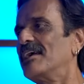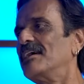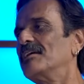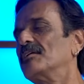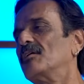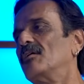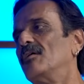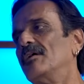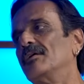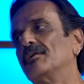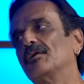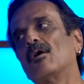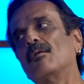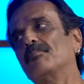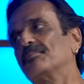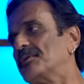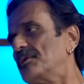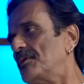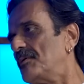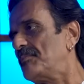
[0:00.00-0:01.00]
it or
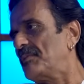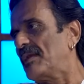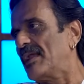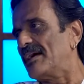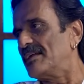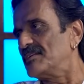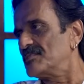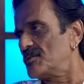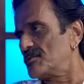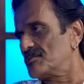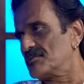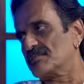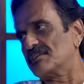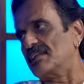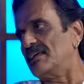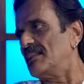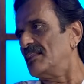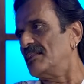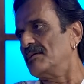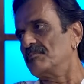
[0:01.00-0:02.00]
adopt your plans or
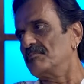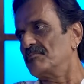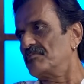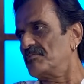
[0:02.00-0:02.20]
steal them.